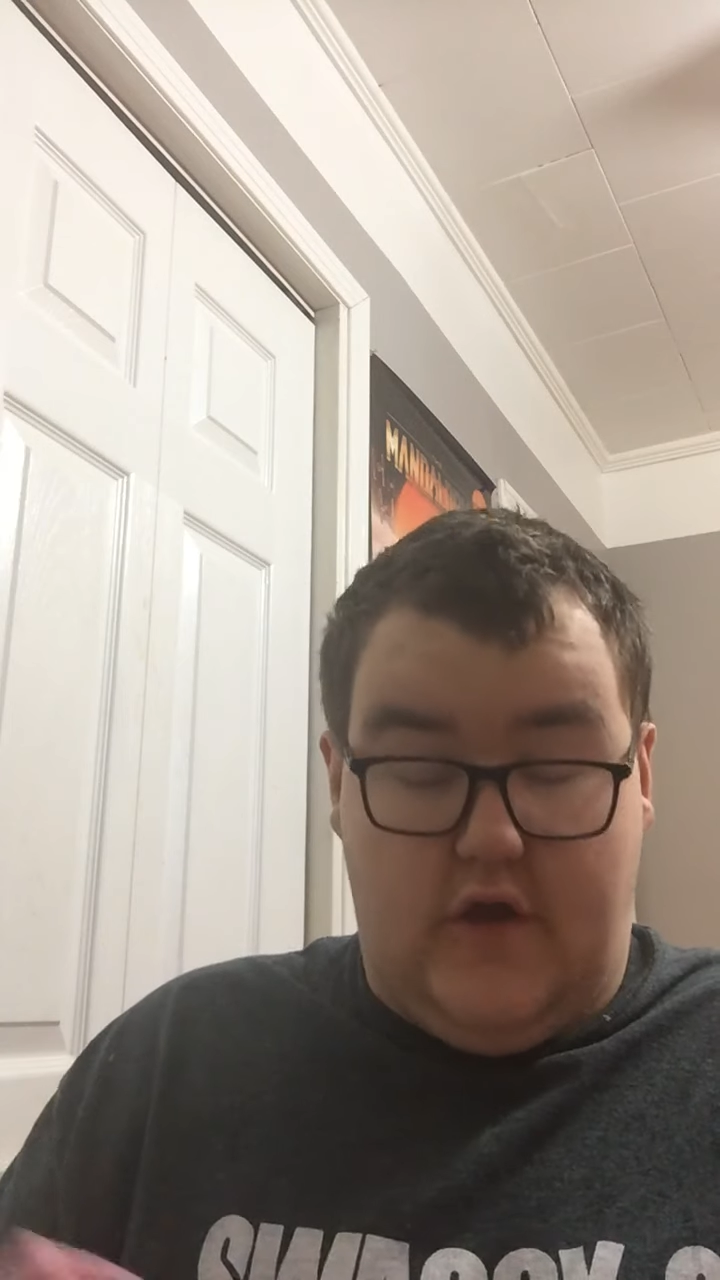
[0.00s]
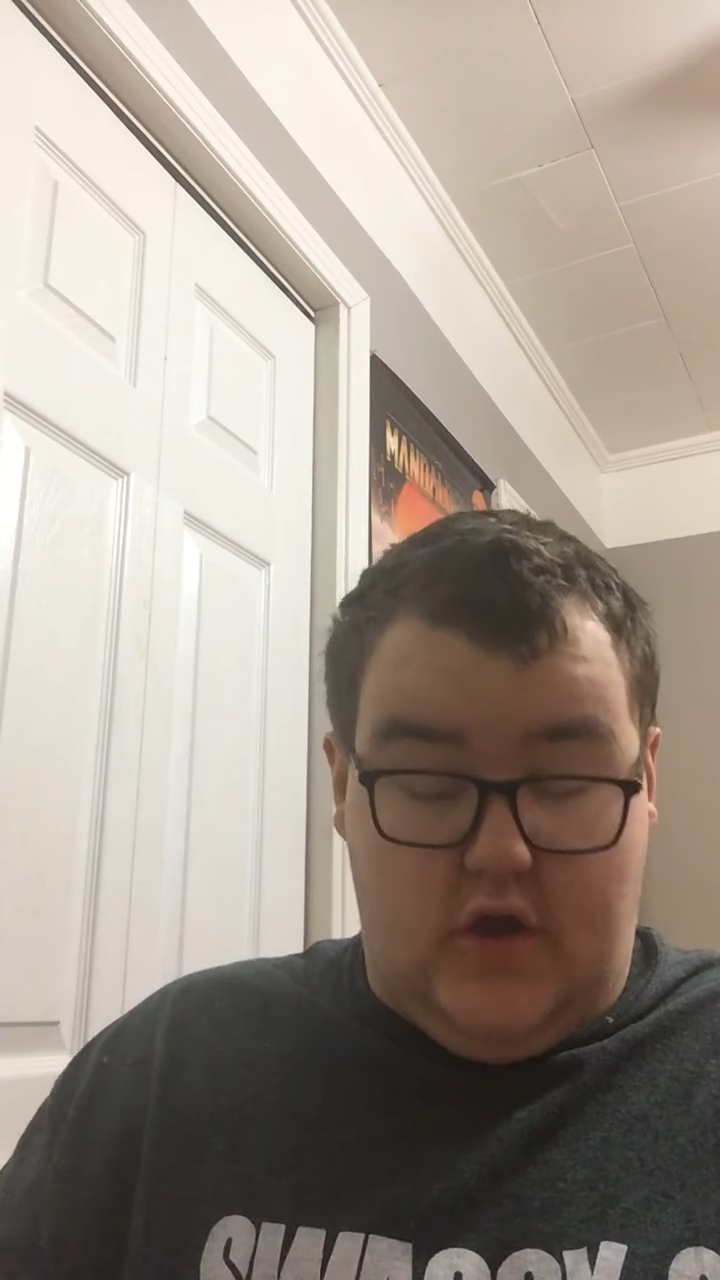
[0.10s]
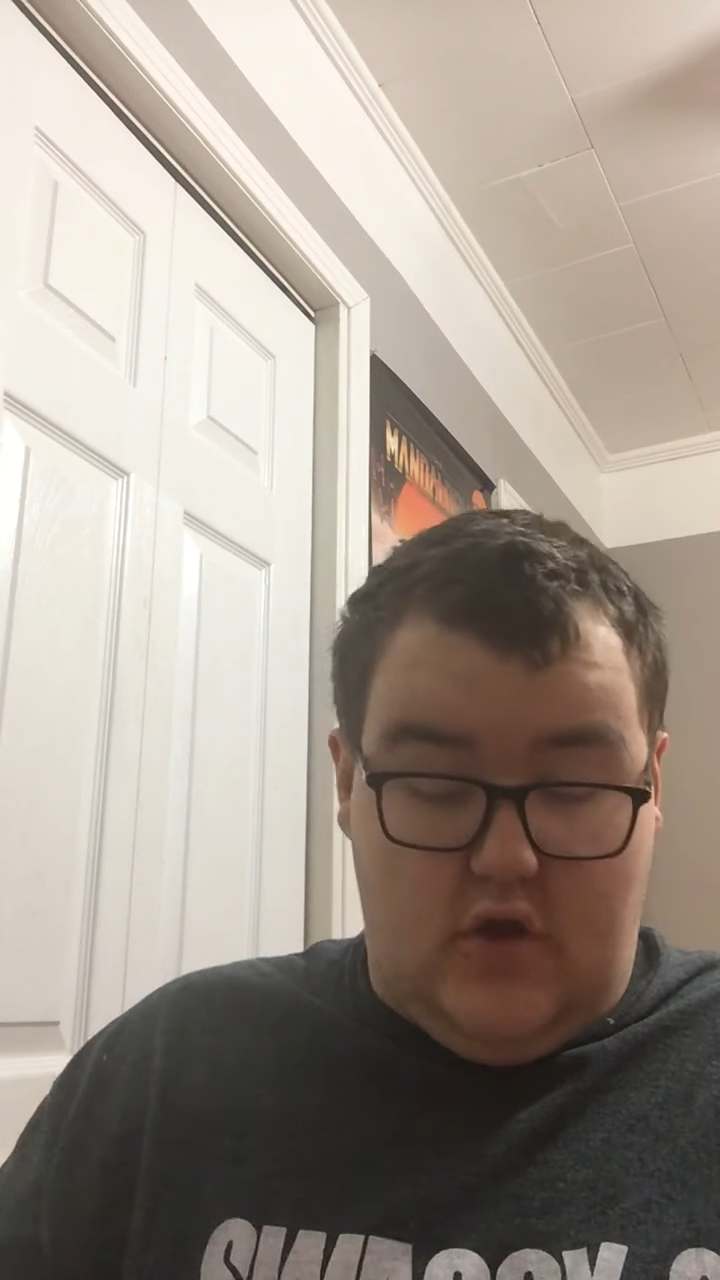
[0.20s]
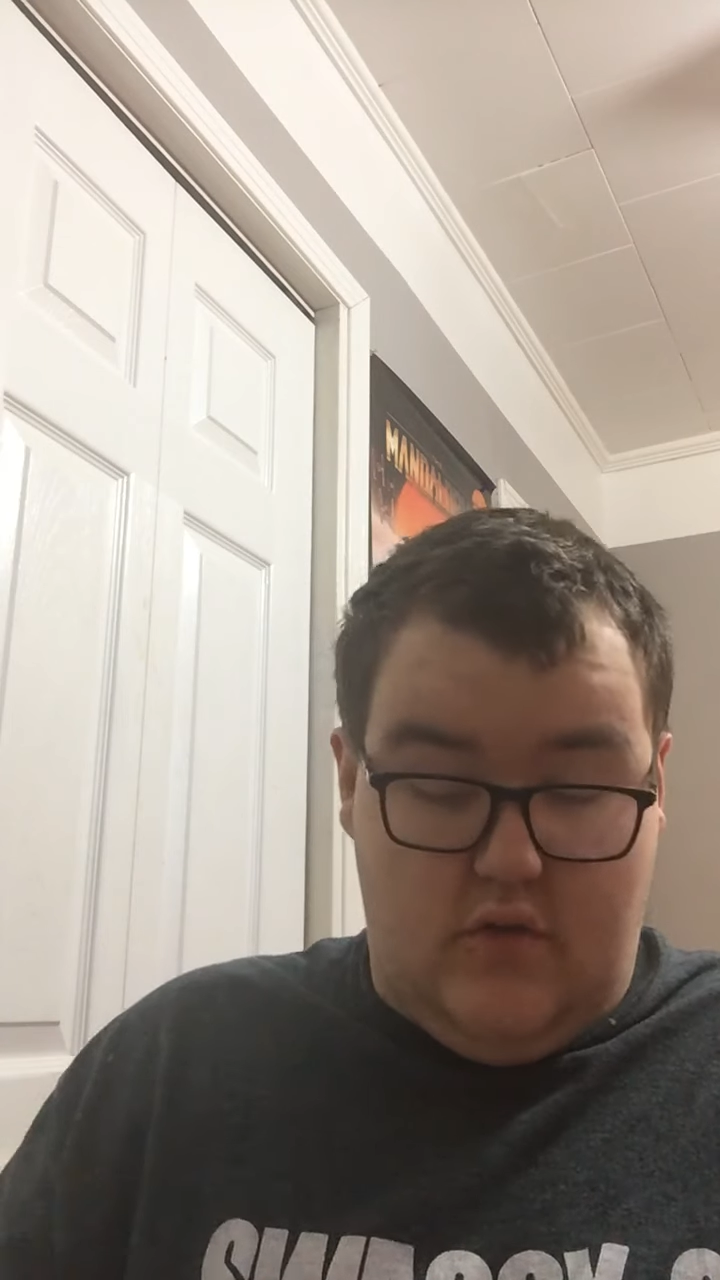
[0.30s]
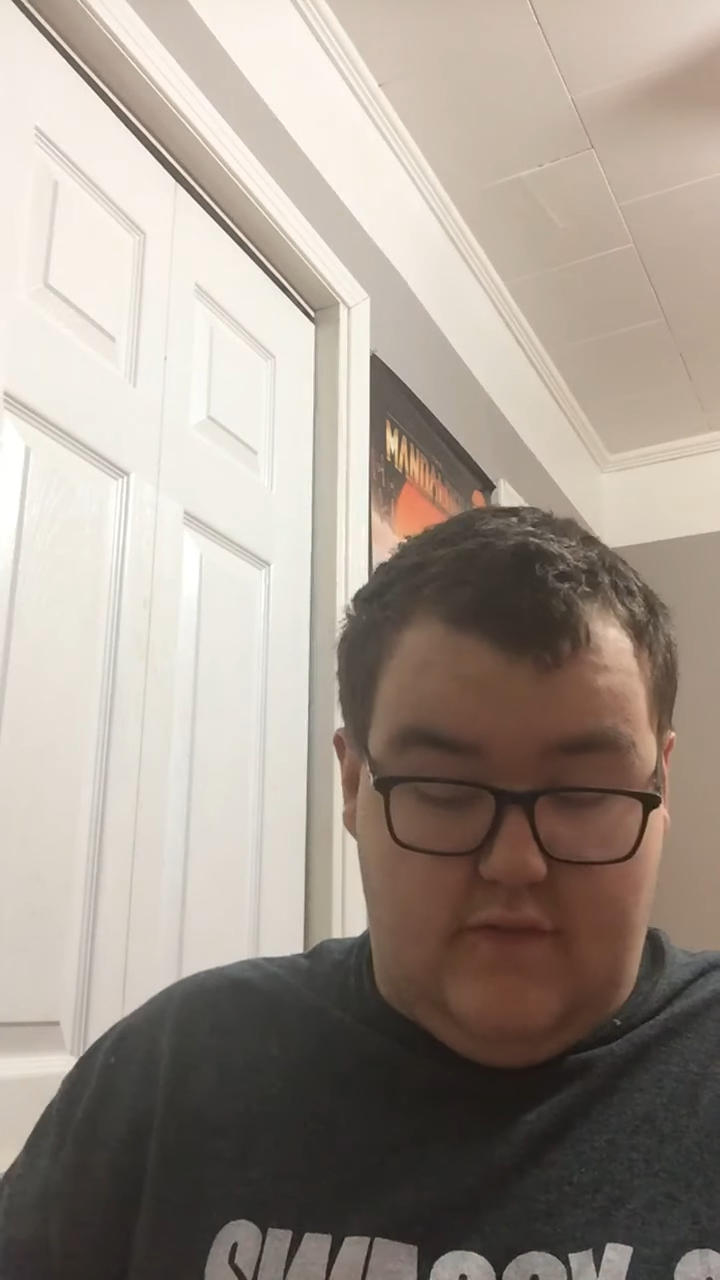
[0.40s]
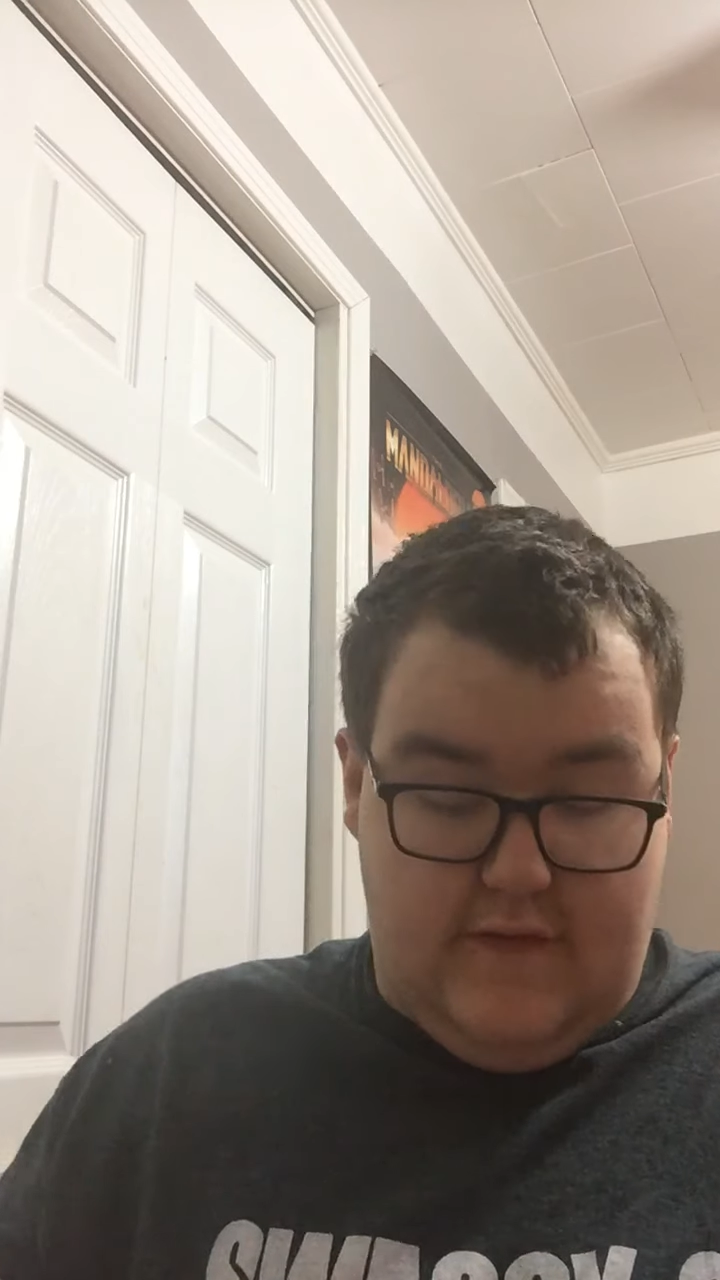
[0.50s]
you know,